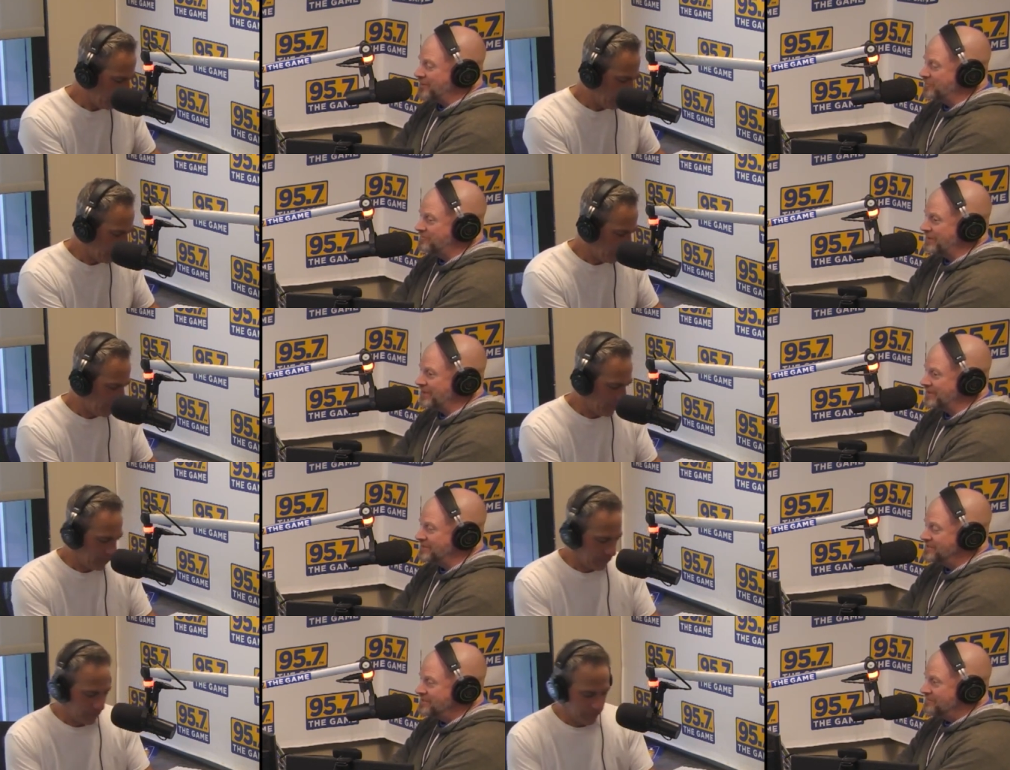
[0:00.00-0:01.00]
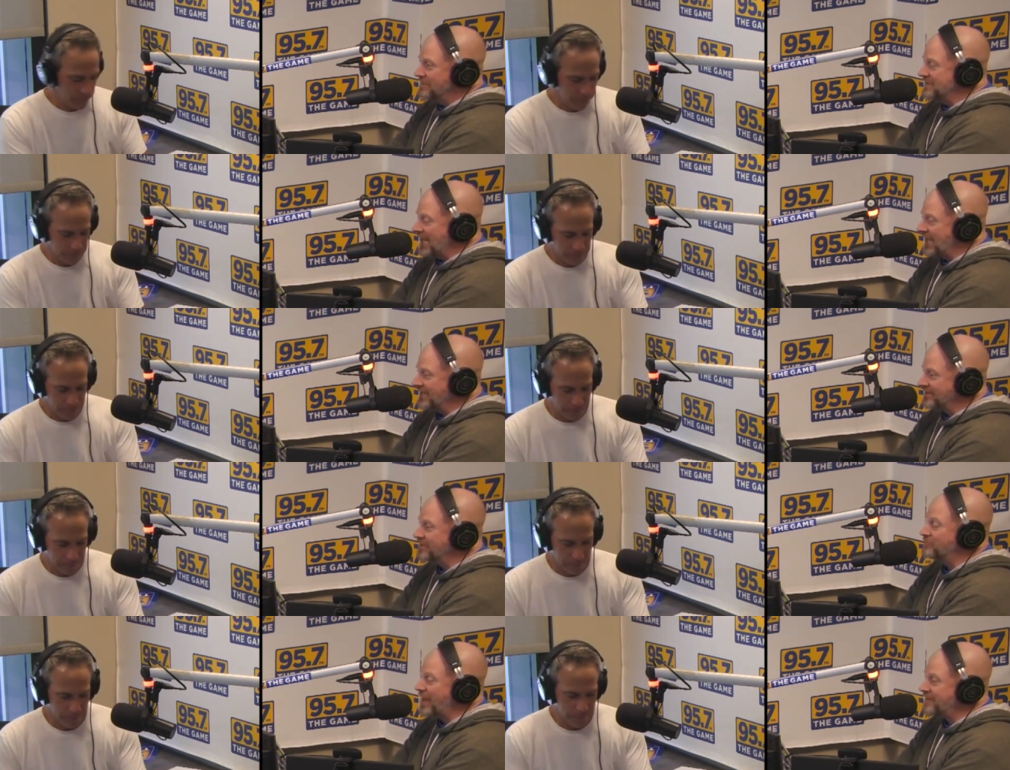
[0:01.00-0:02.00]
Speaker 1: who's been maligned
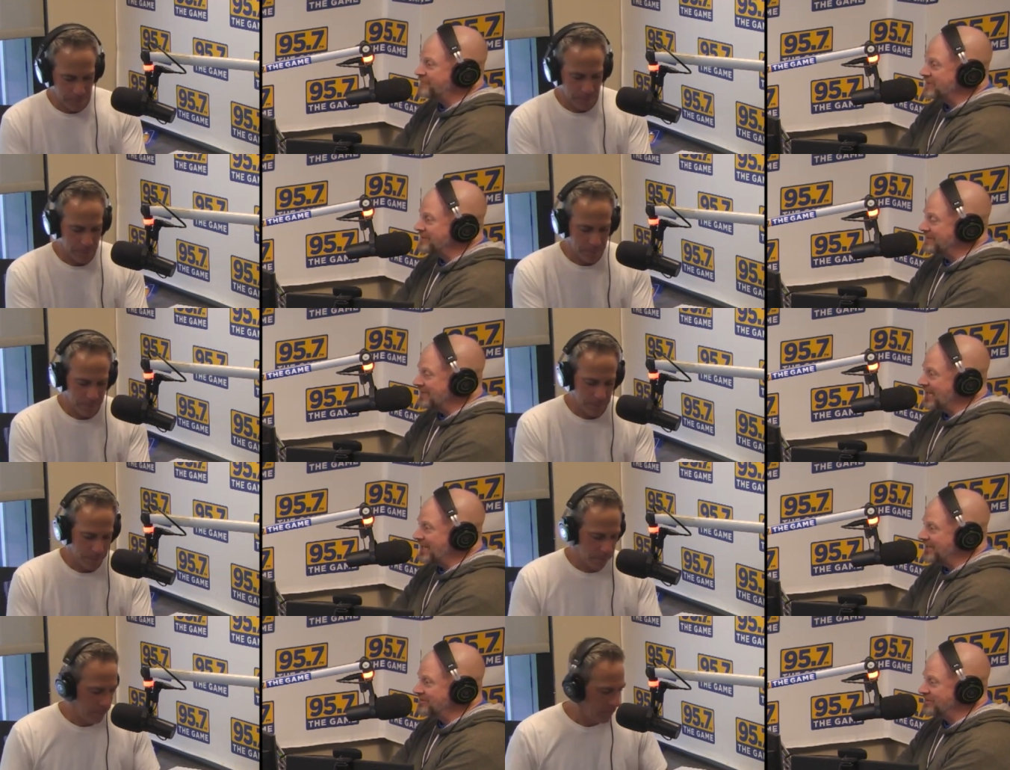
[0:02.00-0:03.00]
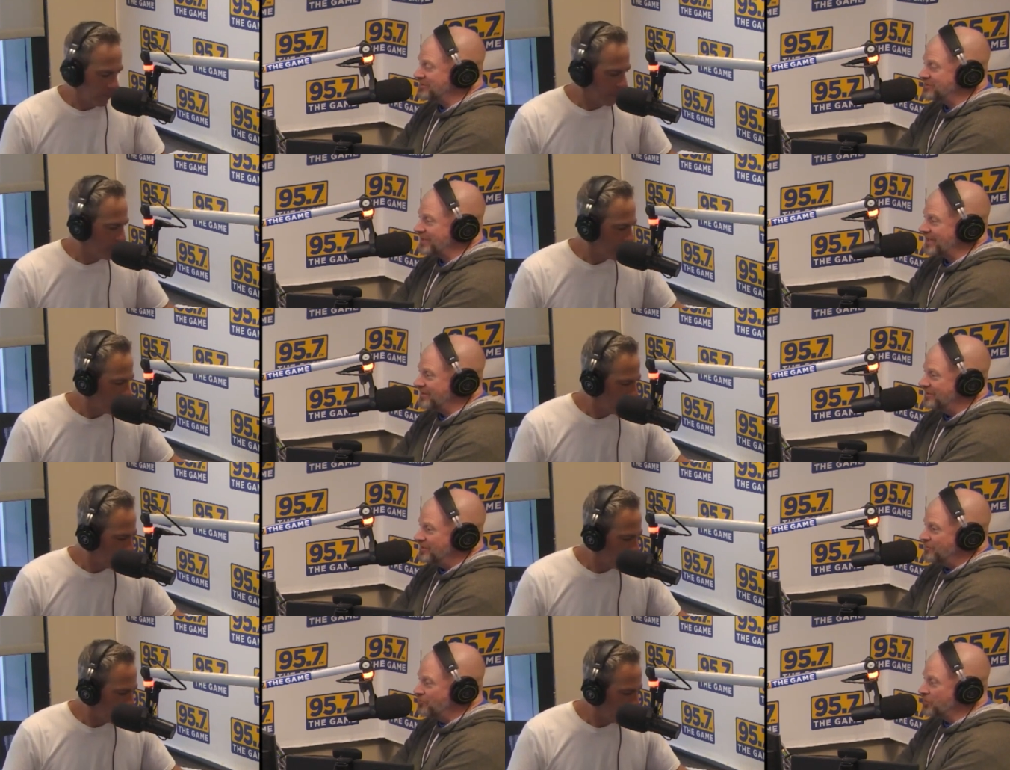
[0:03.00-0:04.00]
and rightfully maligned, and you got a
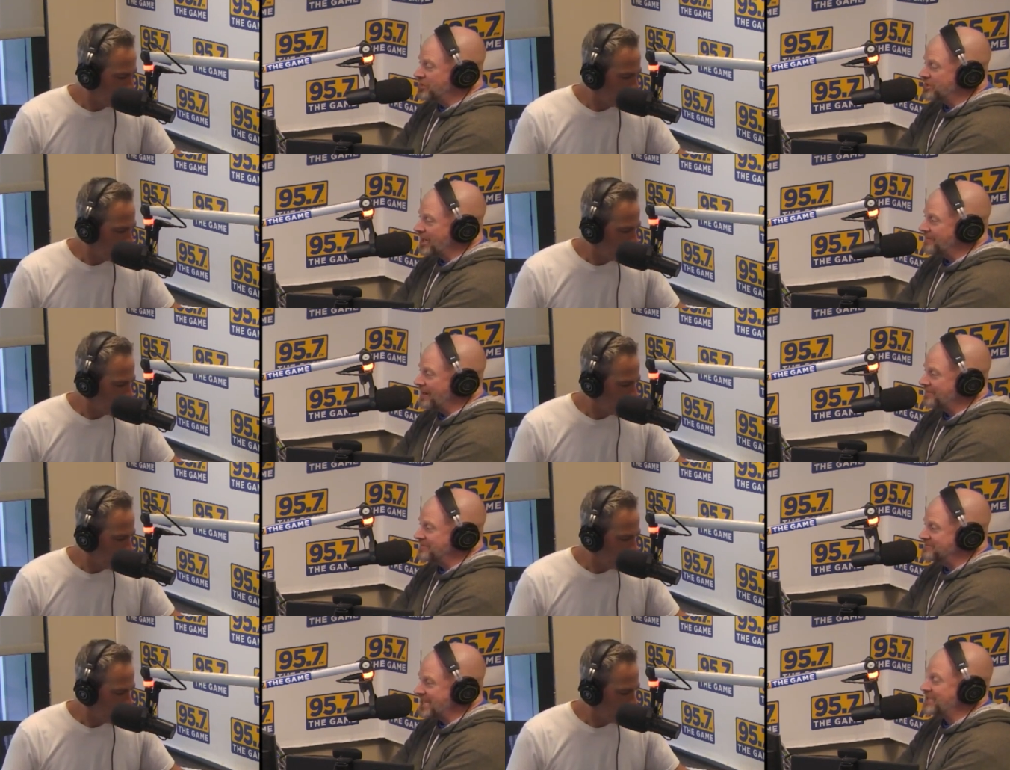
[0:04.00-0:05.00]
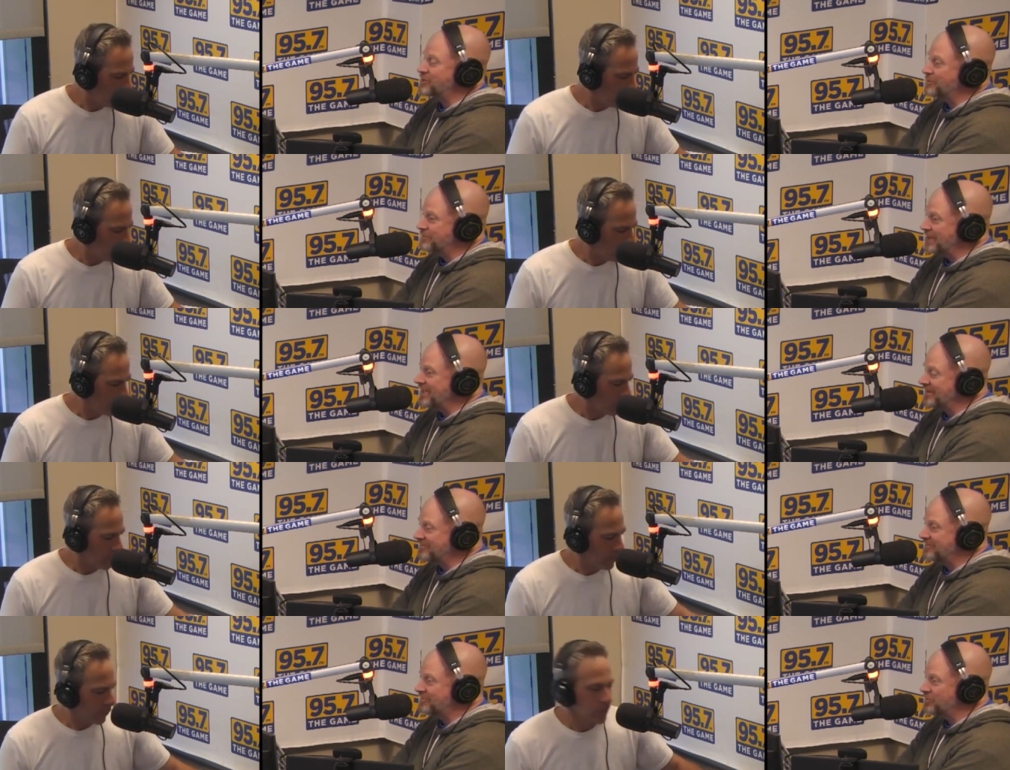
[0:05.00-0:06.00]
rookie come up and take your
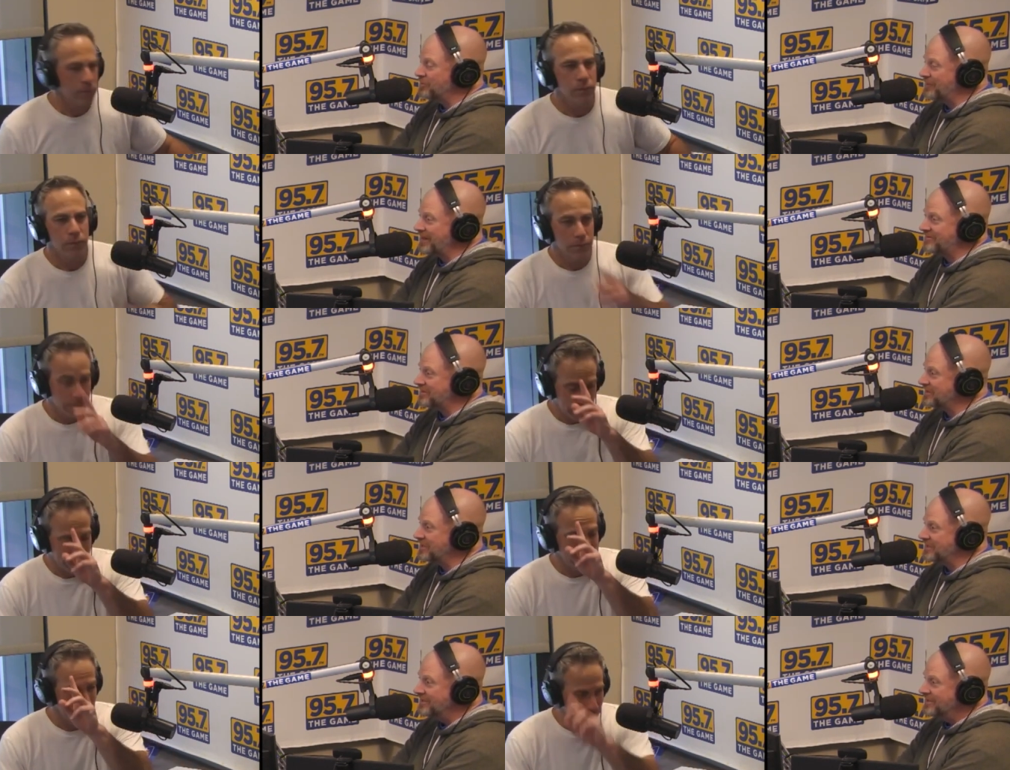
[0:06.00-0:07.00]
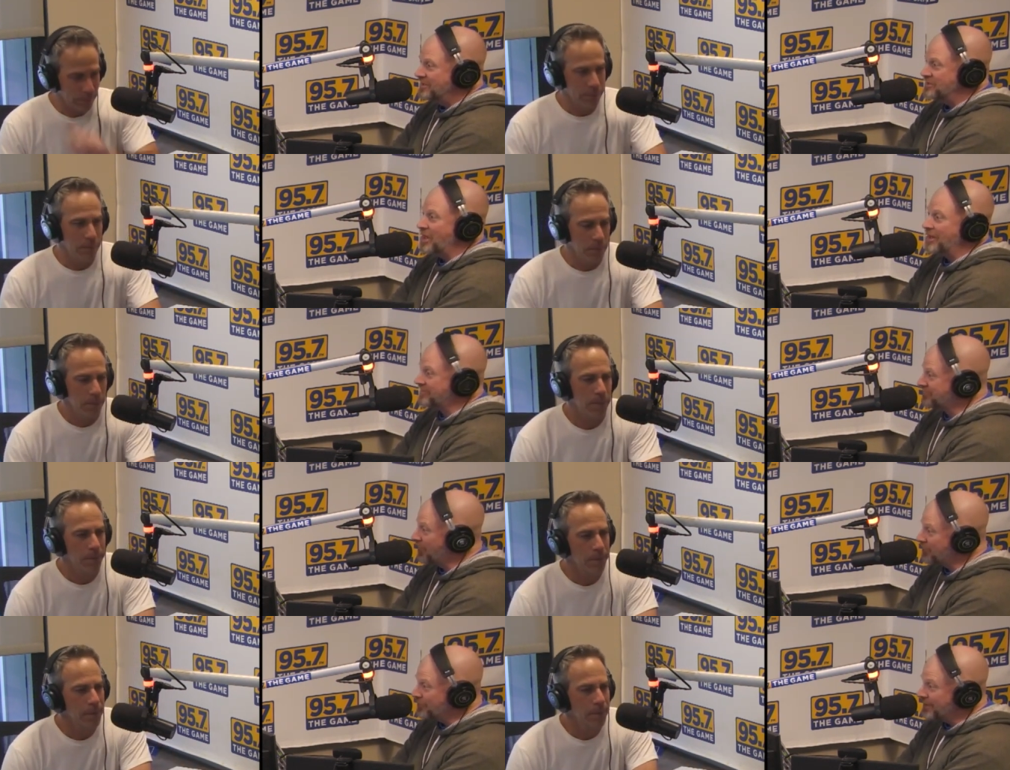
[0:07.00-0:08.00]
place, and so you're basically not a starter